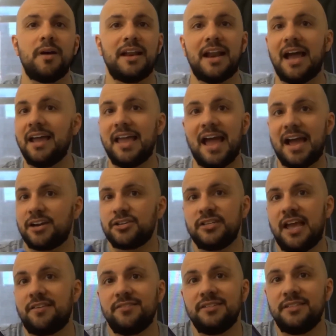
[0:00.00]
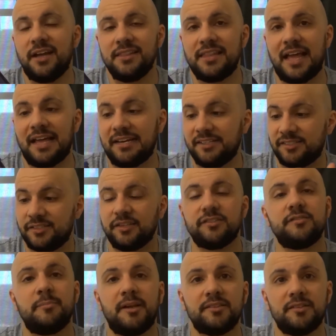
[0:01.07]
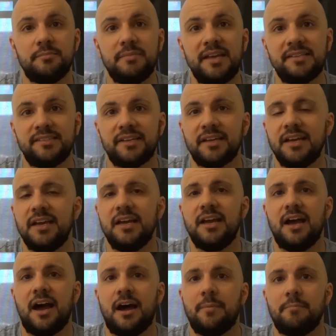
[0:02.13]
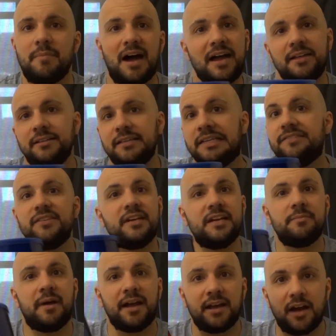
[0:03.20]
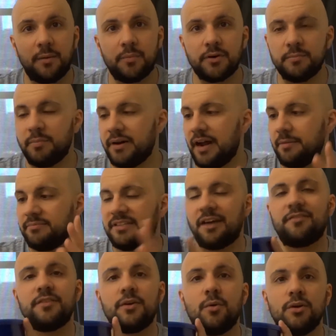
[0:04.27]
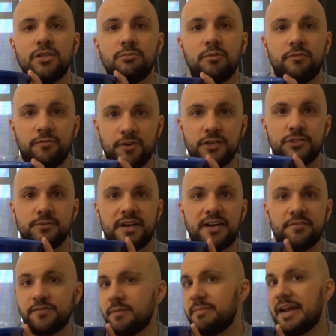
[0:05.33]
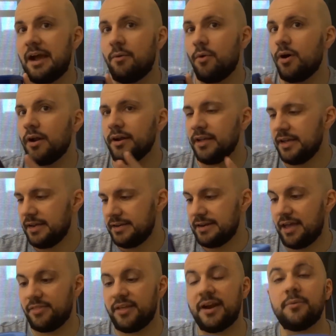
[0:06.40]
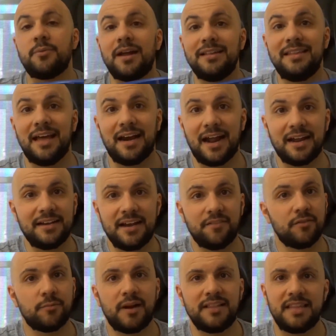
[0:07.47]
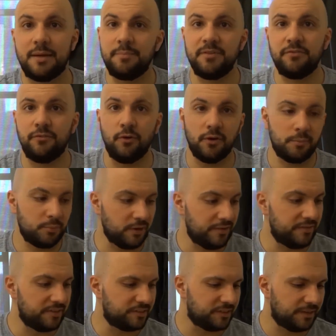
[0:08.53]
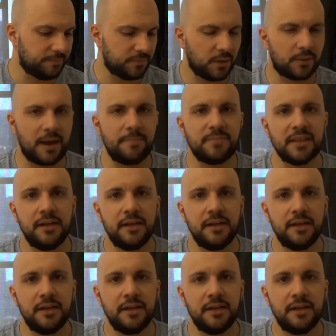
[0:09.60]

And I actually haven't done that and it still smells smells amazing. Um, I leave it in my cupboard, but I'm definitely going to refrigerate it from now on, now that I read that. I had never read that before previously, okay?